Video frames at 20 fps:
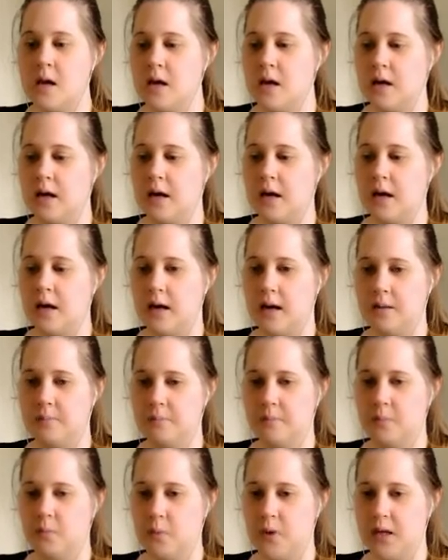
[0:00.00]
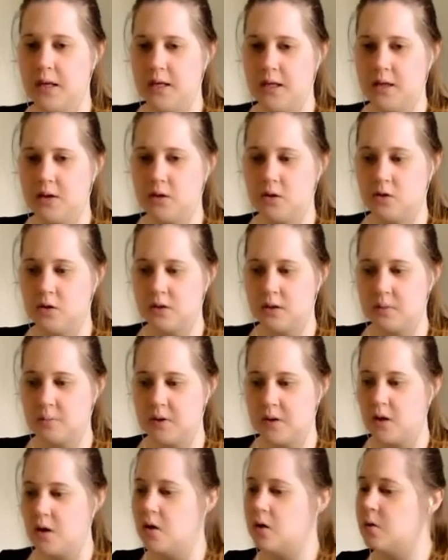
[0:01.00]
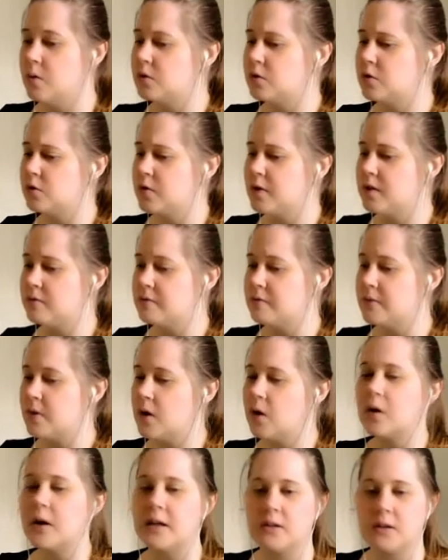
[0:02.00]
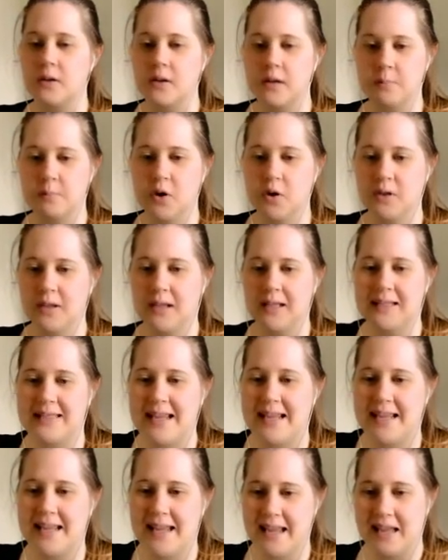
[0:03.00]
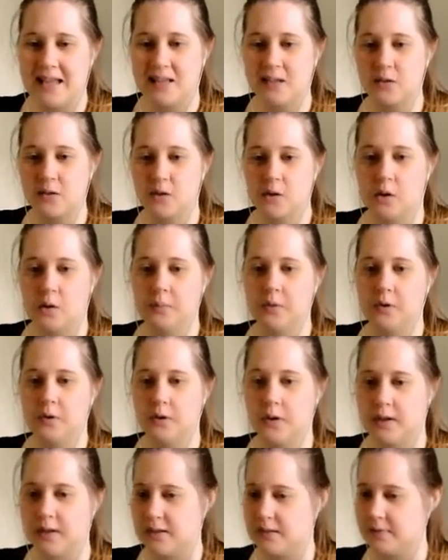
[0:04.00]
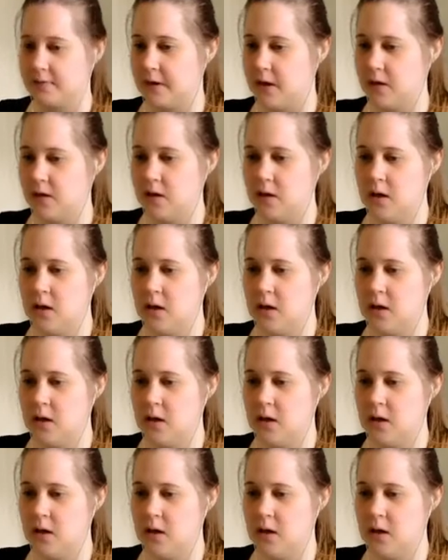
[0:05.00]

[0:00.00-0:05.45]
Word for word: Um, we need to do something. Oh, 20. Okay, so he brought like 10k into home. Okay, that's fine.